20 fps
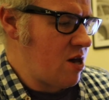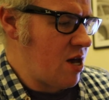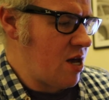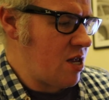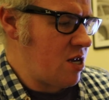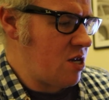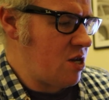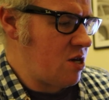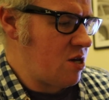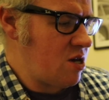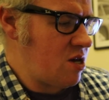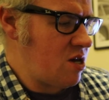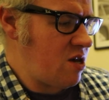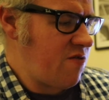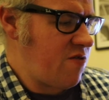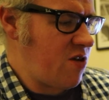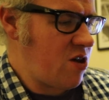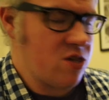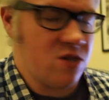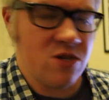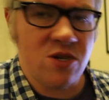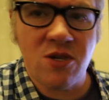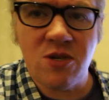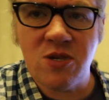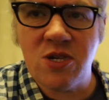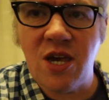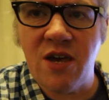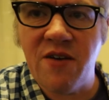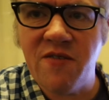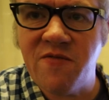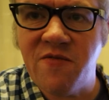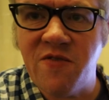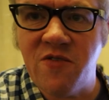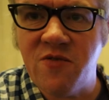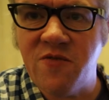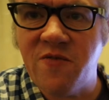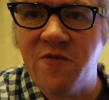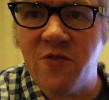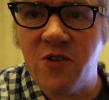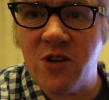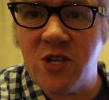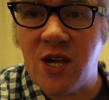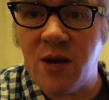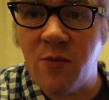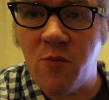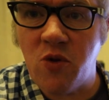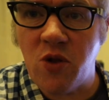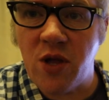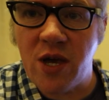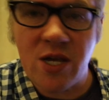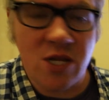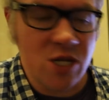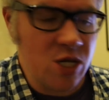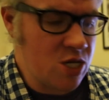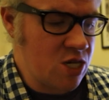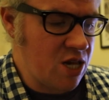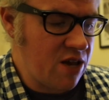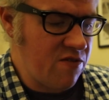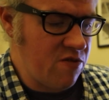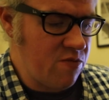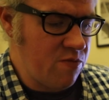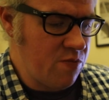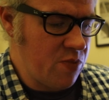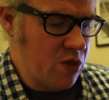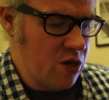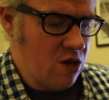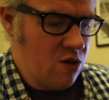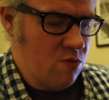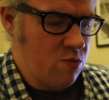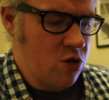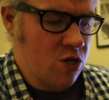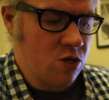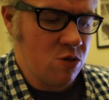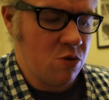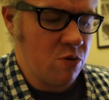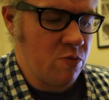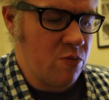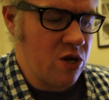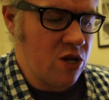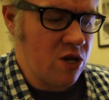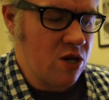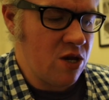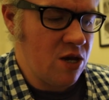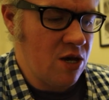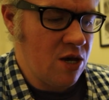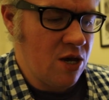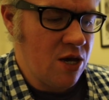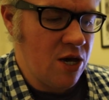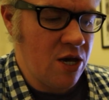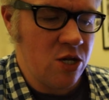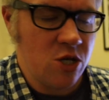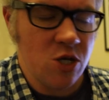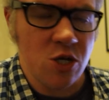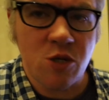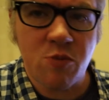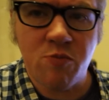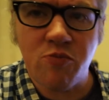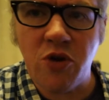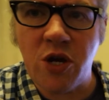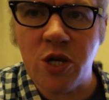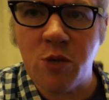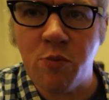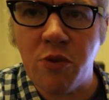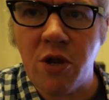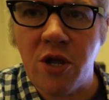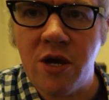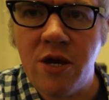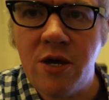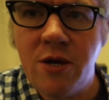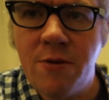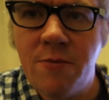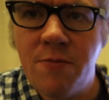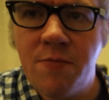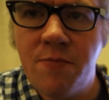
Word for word: And uh, if I set for for example eighty-seven beats per minute and just press play,